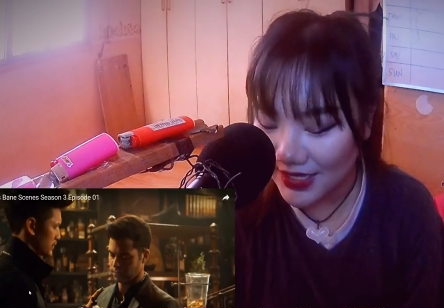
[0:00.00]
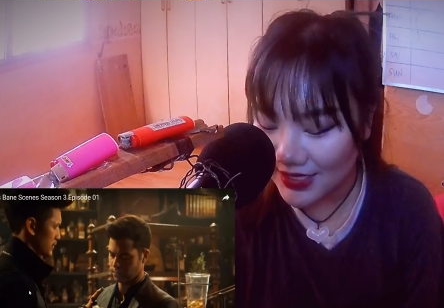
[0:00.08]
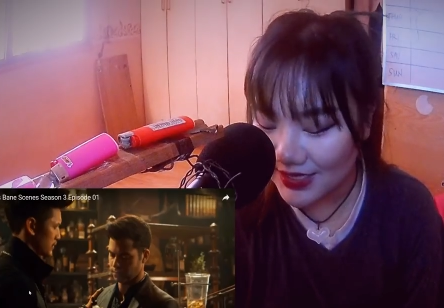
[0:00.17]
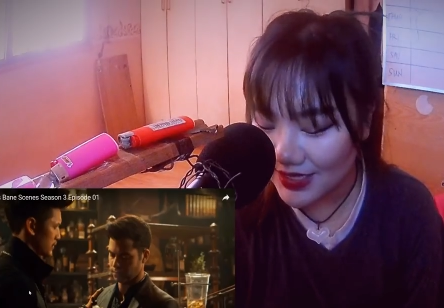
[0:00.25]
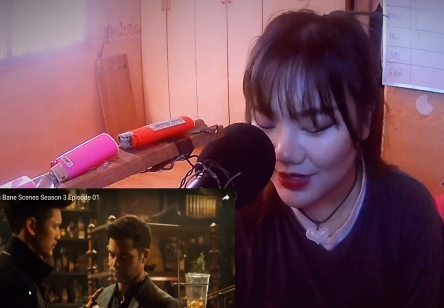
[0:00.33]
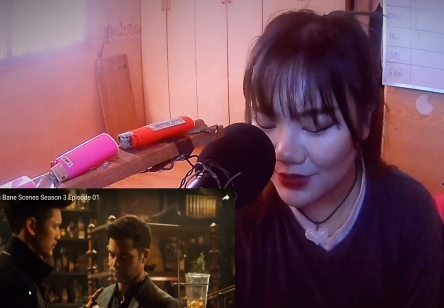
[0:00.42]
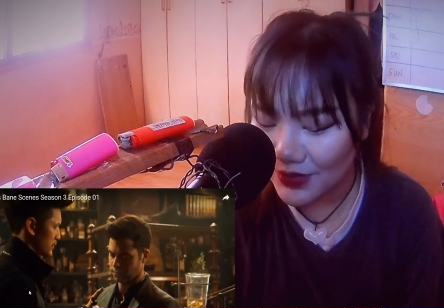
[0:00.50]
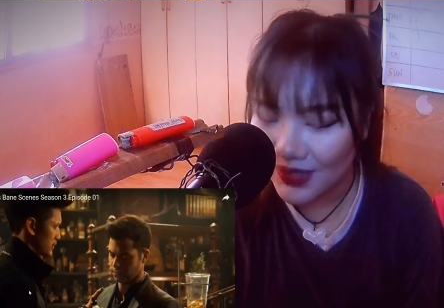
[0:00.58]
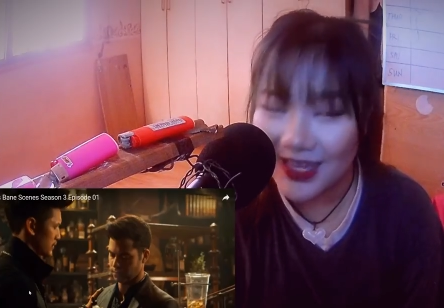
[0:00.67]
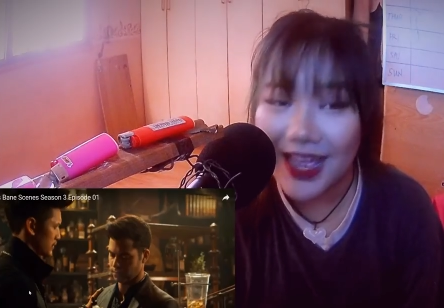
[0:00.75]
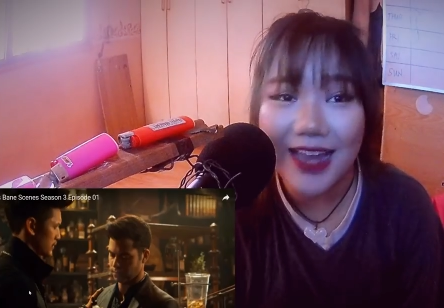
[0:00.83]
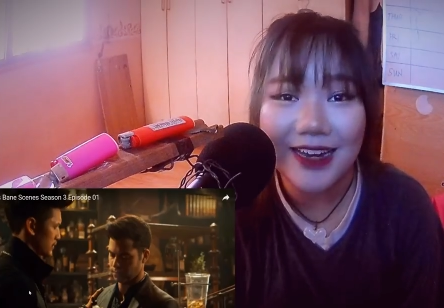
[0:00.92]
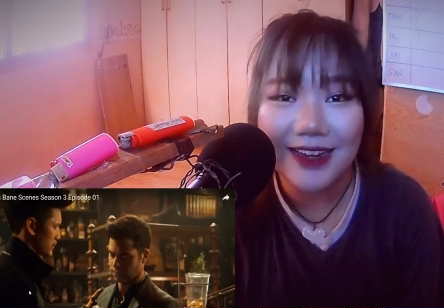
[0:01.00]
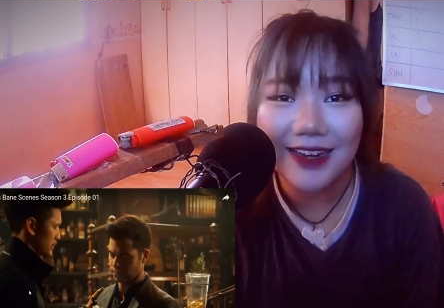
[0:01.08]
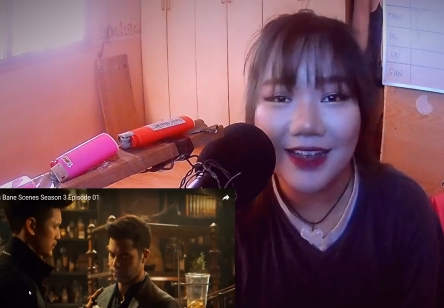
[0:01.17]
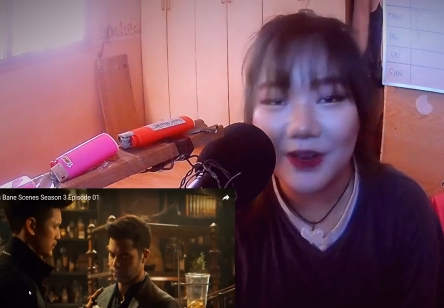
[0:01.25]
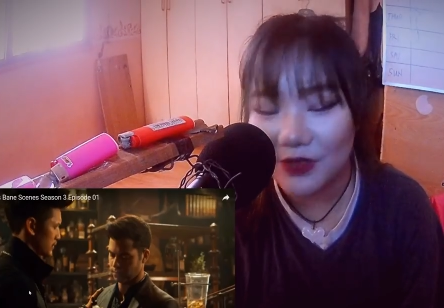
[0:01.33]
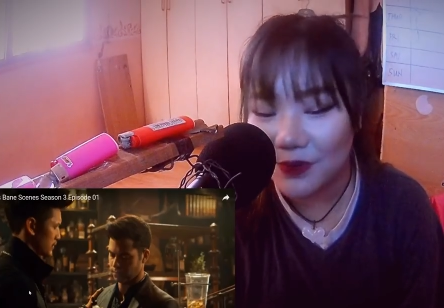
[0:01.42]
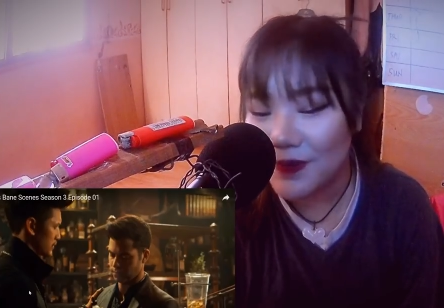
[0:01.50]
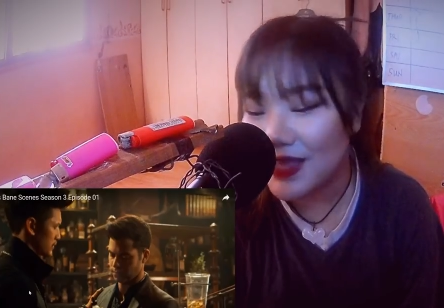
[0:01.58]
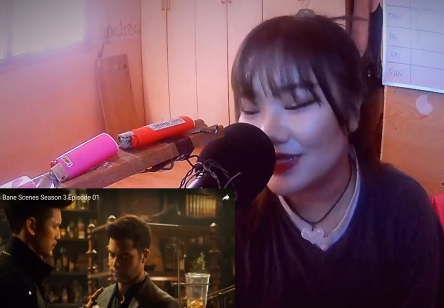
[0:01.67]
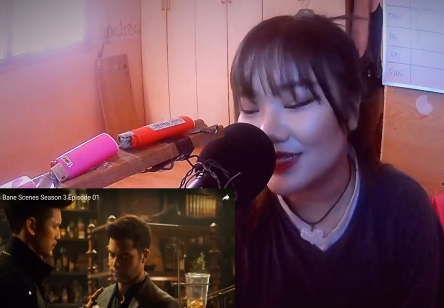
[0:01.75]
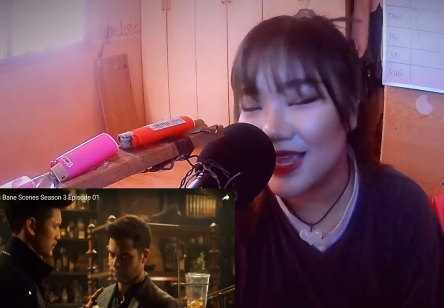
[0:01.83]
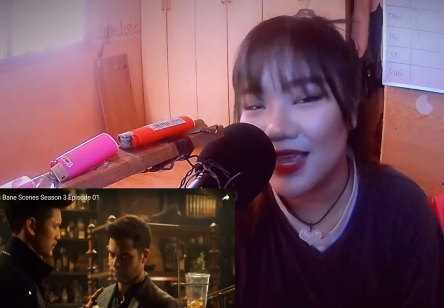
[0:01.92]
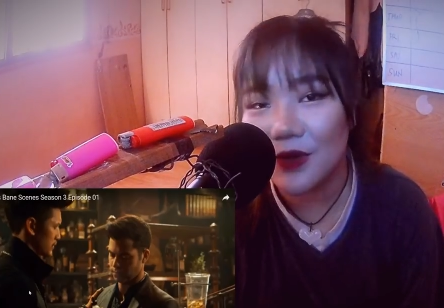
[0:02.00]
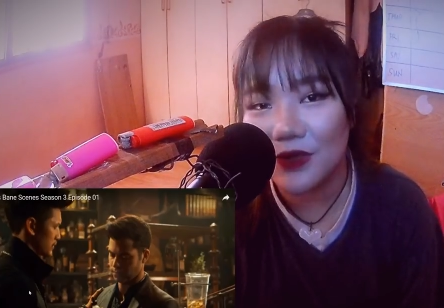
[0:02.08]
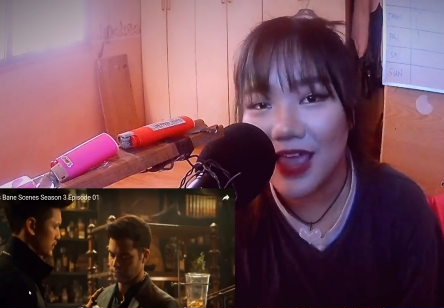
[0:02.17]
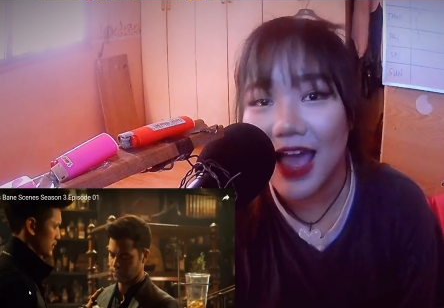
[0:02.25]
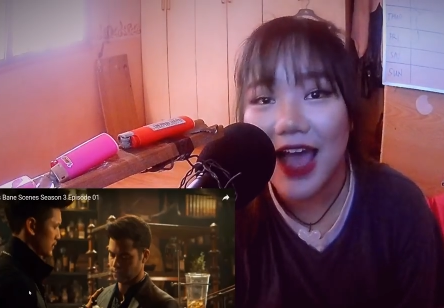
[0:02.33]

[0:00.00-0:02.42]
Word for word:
Speaker 1: It's either in the editing or the pacing or the